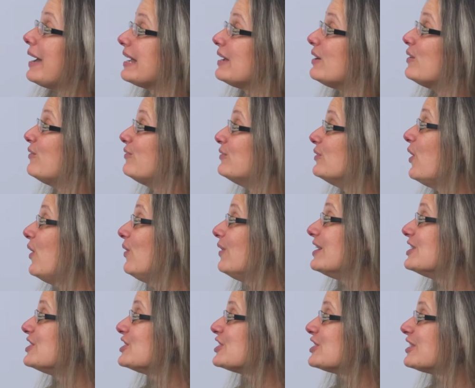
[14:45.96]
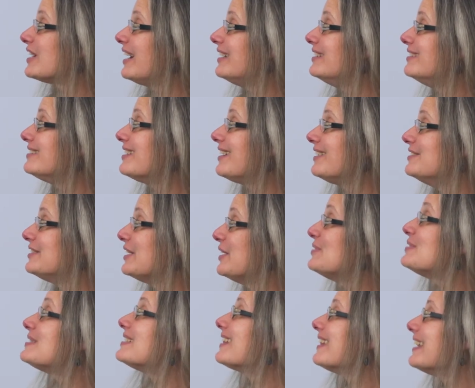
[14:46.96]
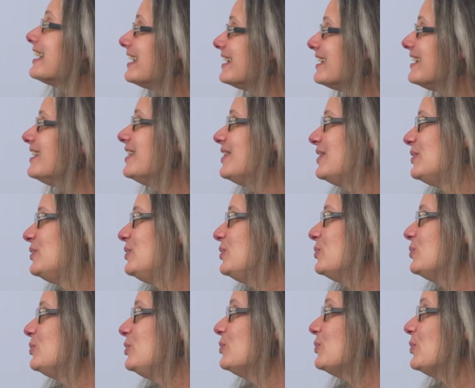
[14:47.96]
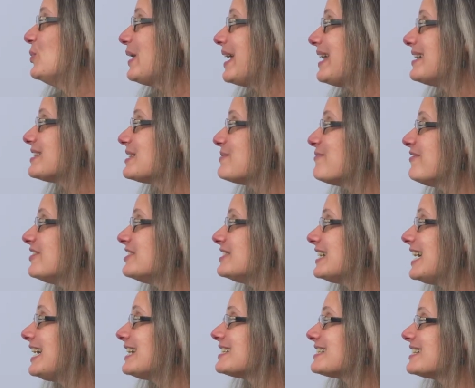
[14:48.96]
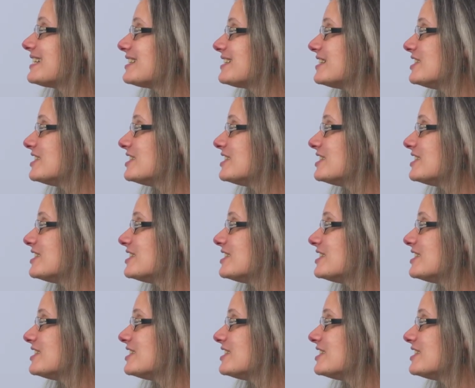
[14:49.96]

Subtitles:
bank of knowledge, and undoubtedly you will get some fantastic